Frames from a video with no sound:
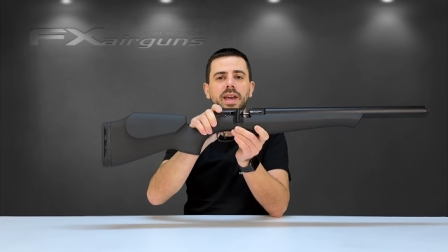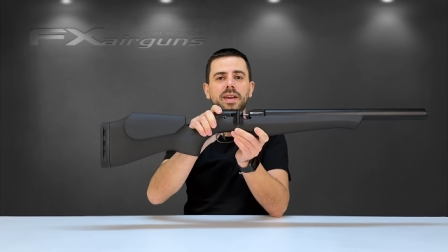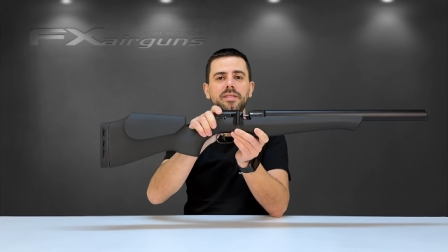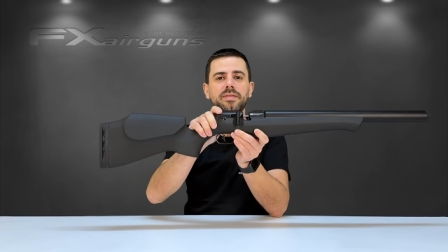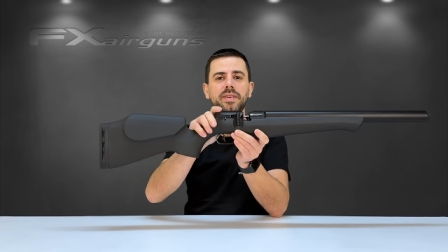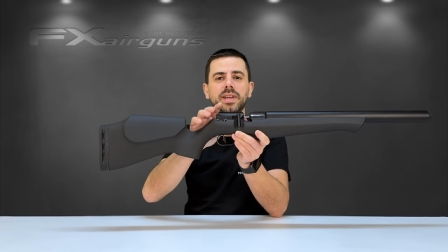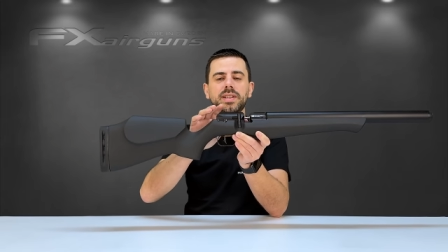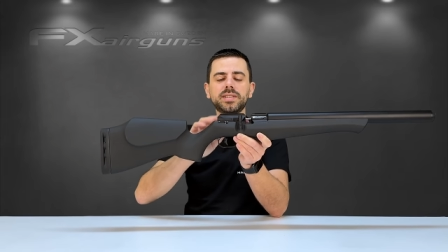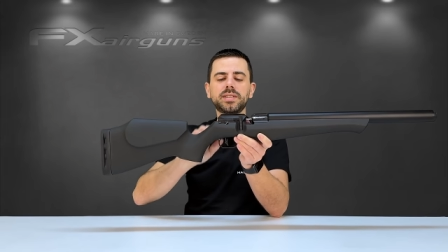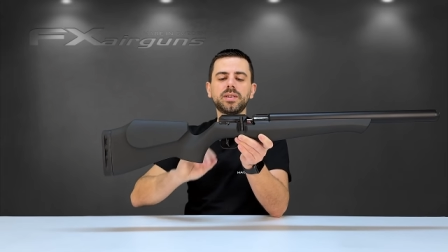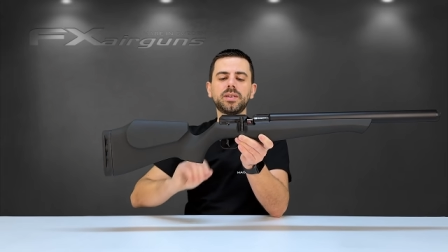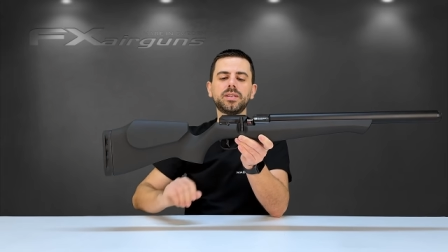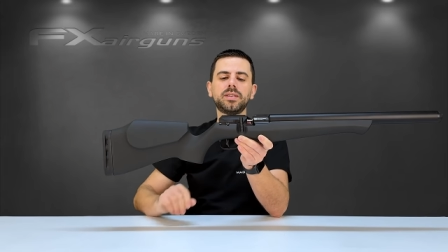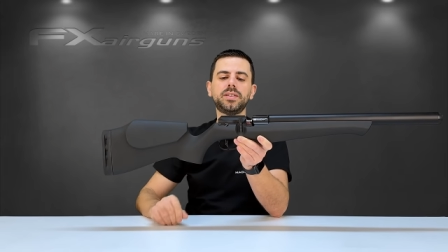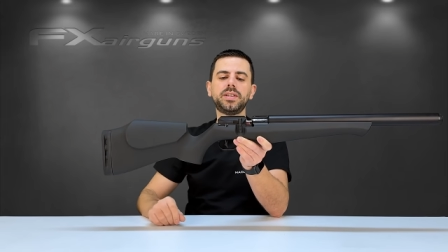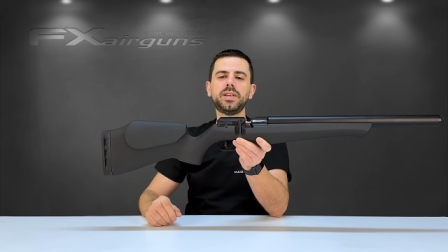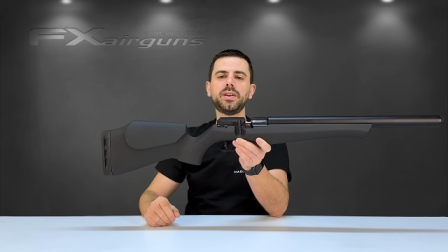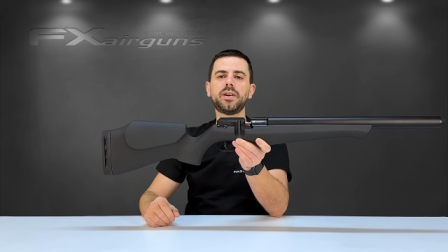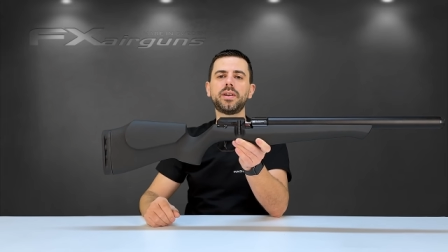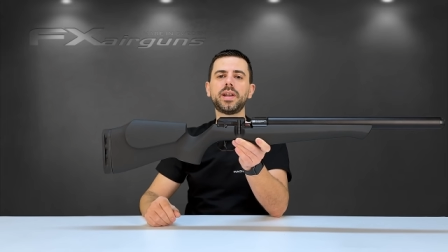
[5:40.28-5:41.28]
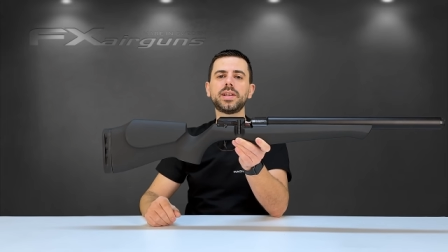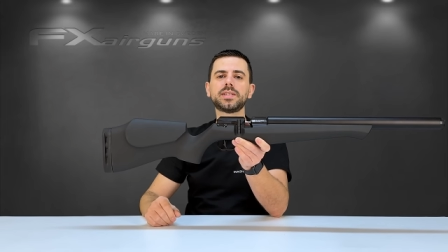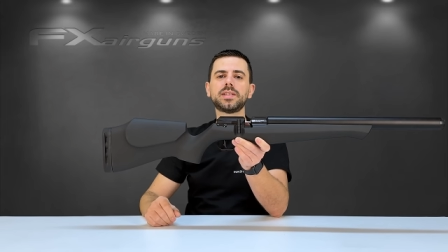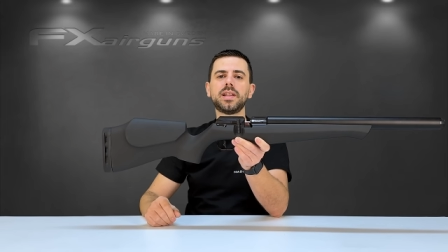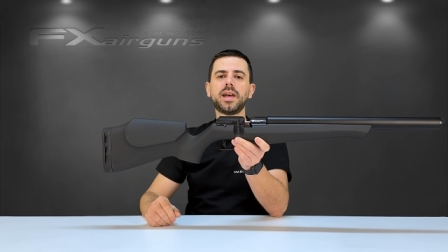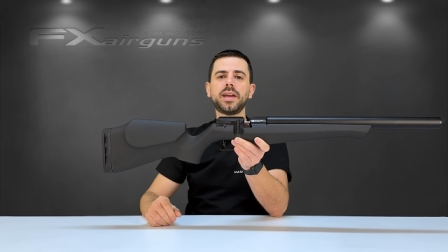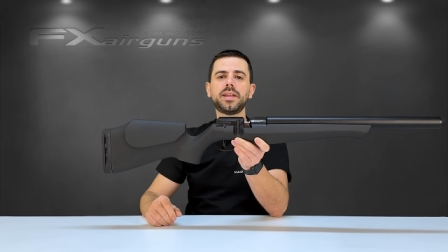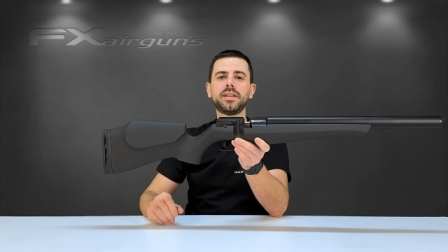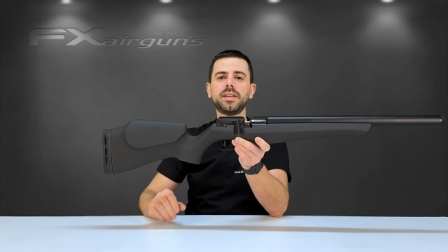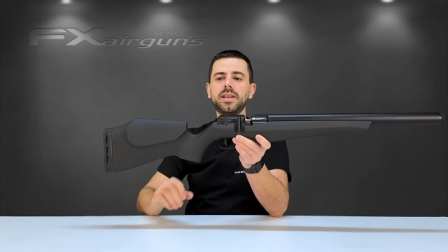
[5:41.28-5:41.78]
F X D R S
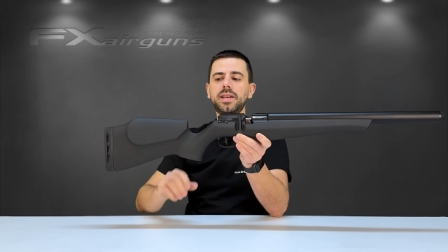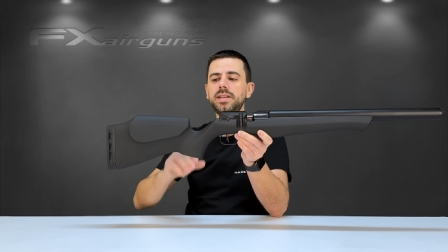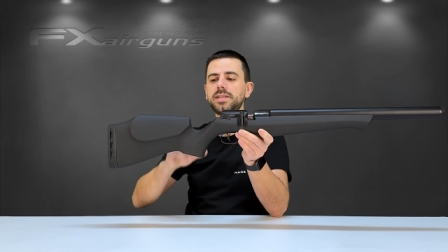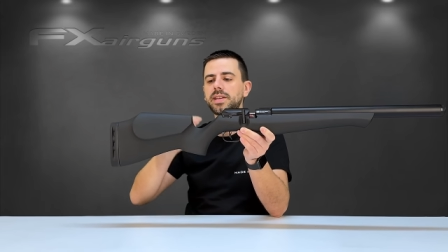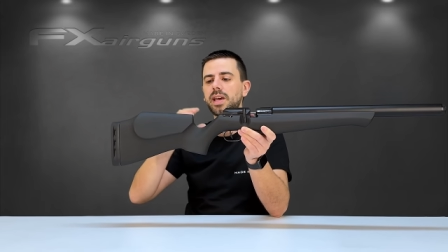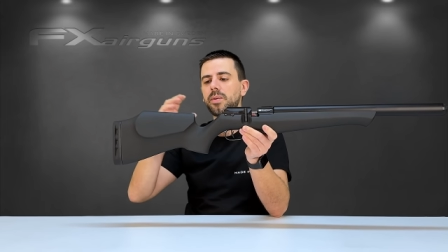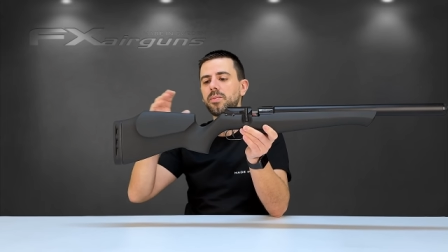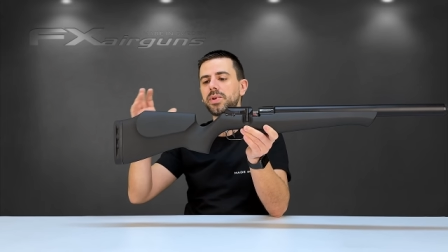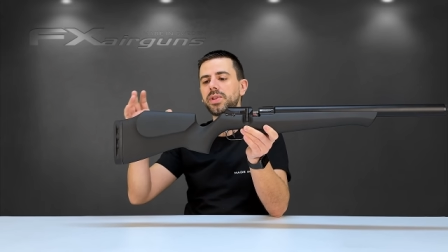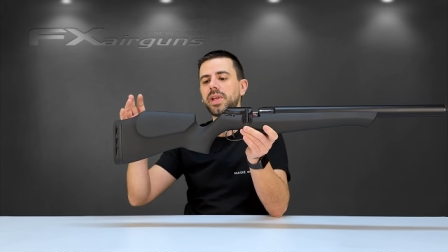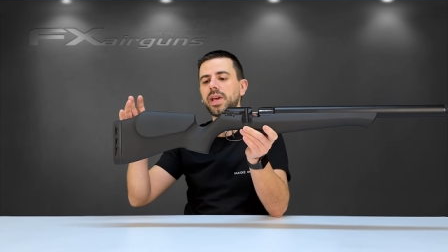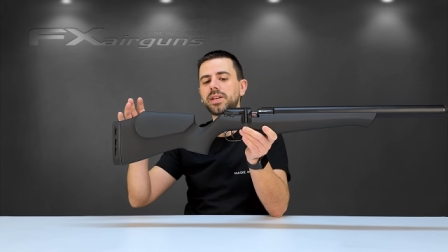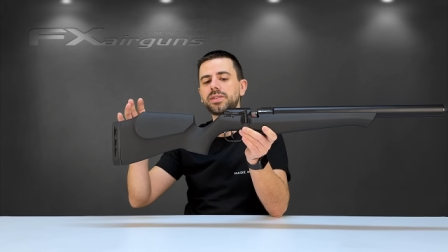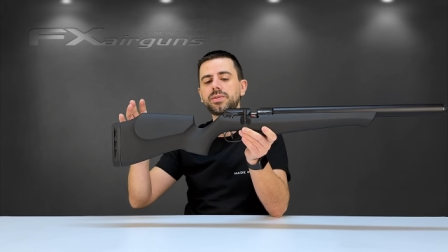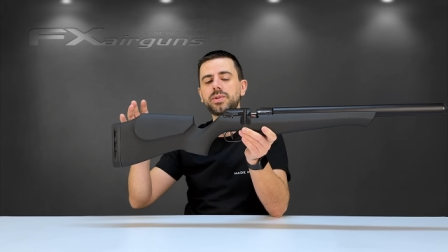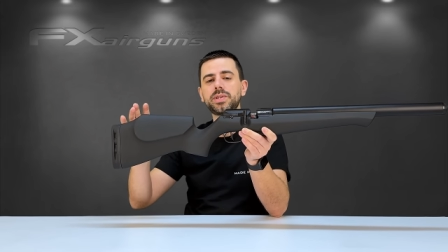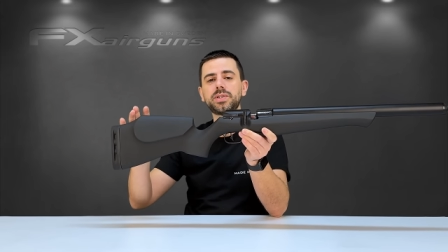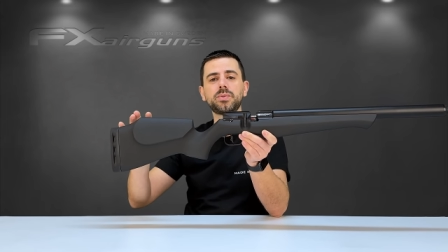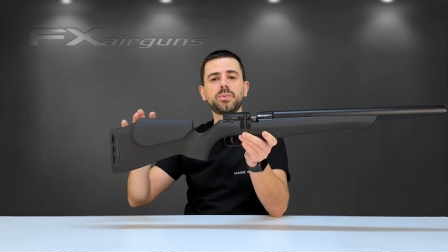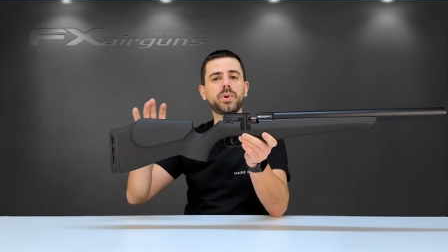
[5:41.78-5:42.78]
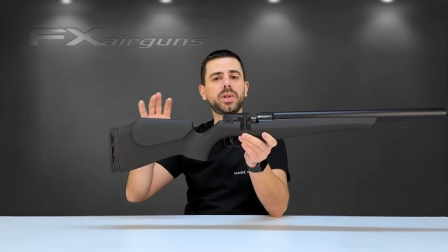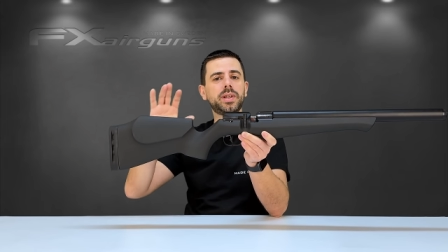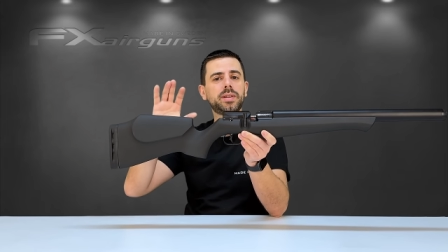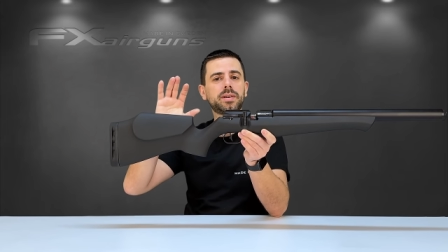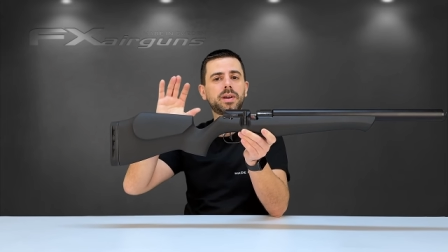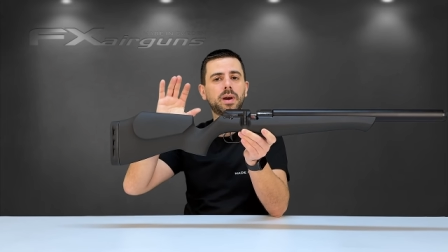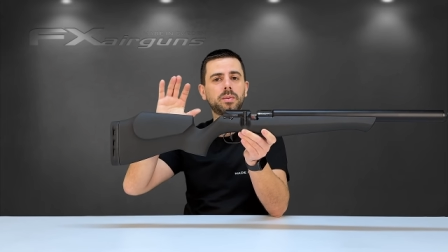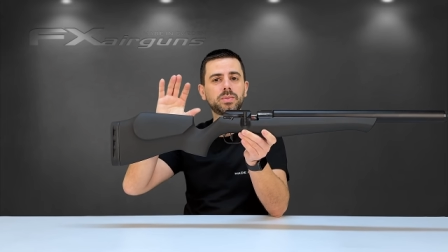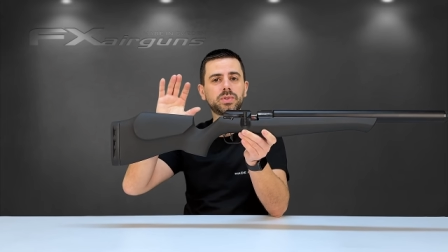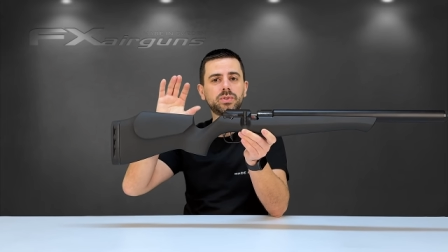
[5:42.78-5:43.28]
line is ambidextrous when it
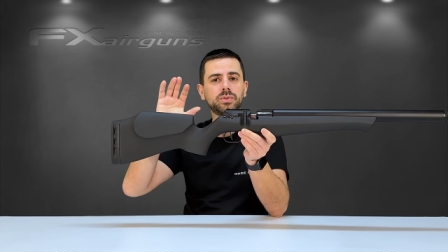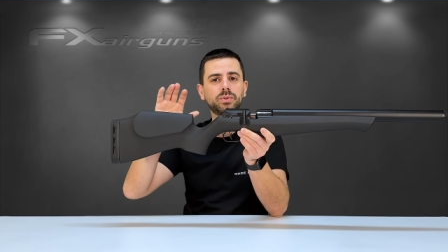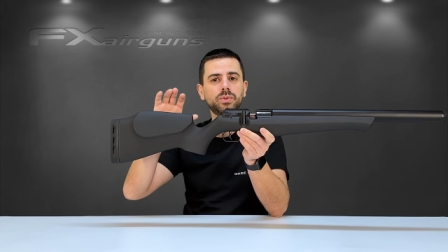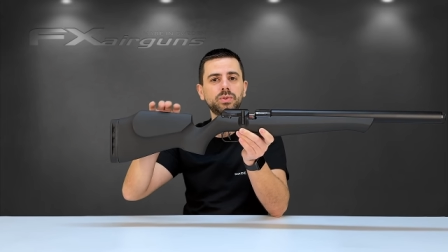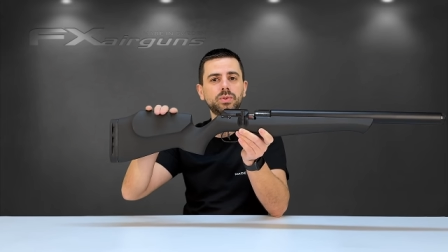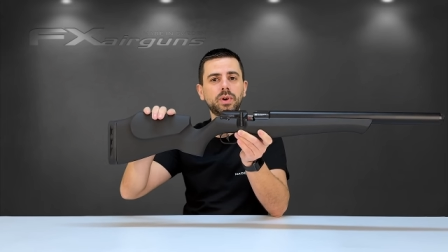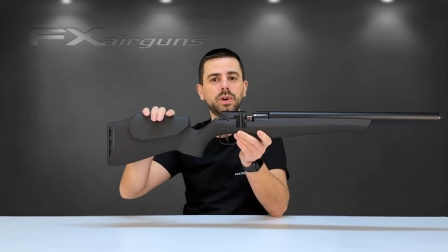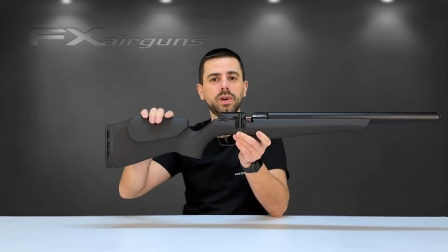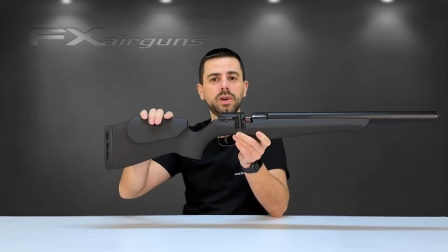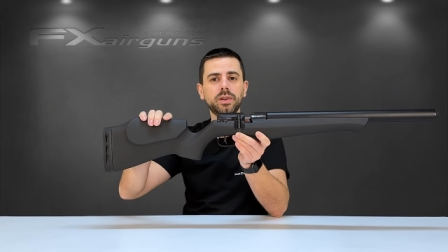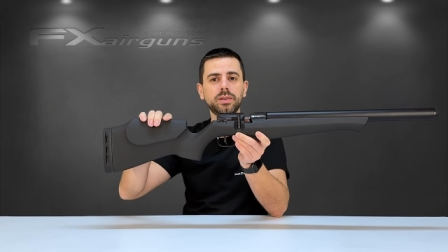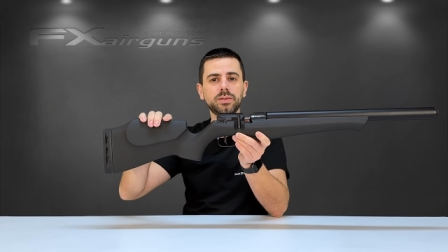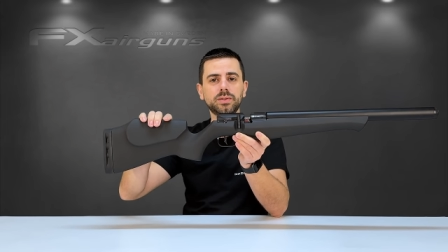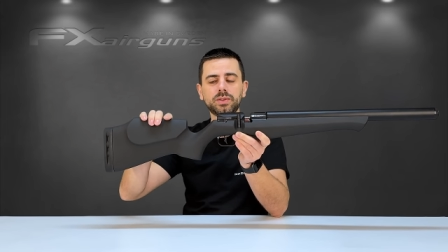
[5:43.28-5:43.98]
comes to uh,